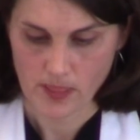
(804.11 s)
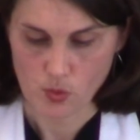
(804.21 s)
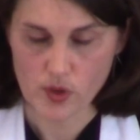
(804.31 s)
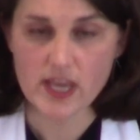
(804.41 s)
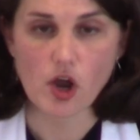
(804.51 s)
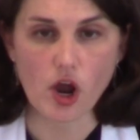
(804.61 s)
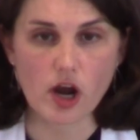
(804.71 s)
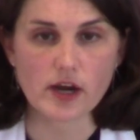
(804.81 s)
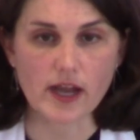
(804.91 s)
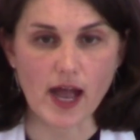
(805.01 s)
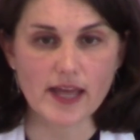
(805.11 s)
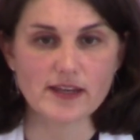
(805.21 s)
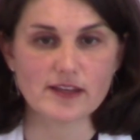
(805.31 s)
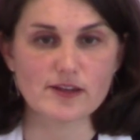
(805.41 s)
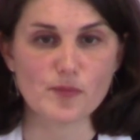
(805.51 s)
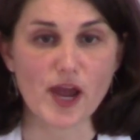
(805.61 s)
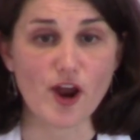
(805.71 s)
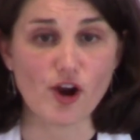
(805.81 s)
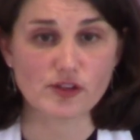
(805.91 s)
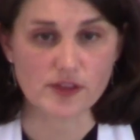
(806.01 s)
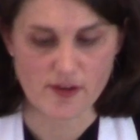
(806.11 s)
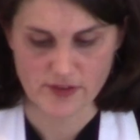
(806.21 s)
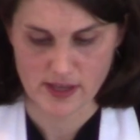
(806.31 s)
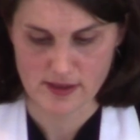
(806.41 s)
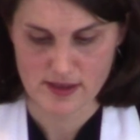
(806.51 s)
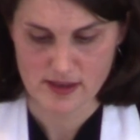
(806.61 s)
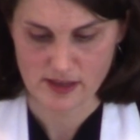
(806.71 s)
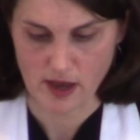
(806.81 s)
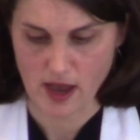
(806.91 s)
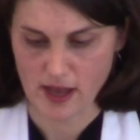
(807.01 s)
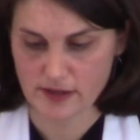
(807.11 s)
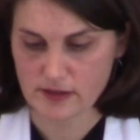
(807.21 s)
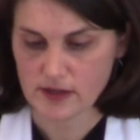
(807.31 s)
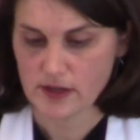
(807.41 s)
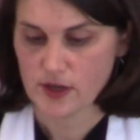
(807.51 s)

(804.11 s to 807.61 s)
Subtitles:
We are guided by our loving God,